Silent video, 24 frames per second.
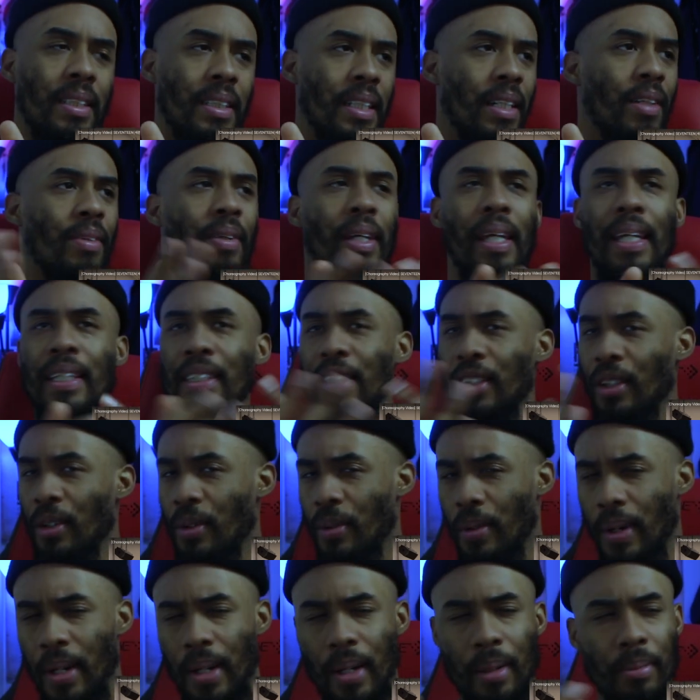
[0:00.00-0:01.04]
see on
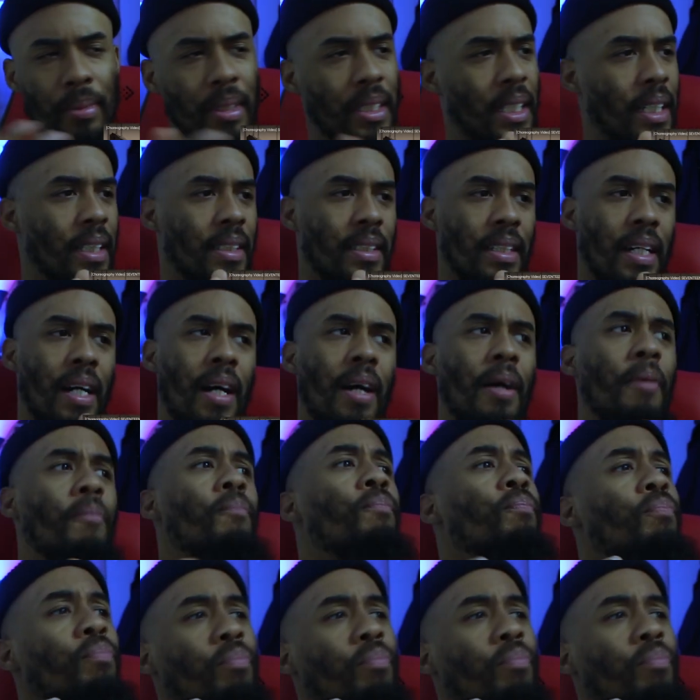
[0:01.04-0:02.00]
Instagram, TikTok,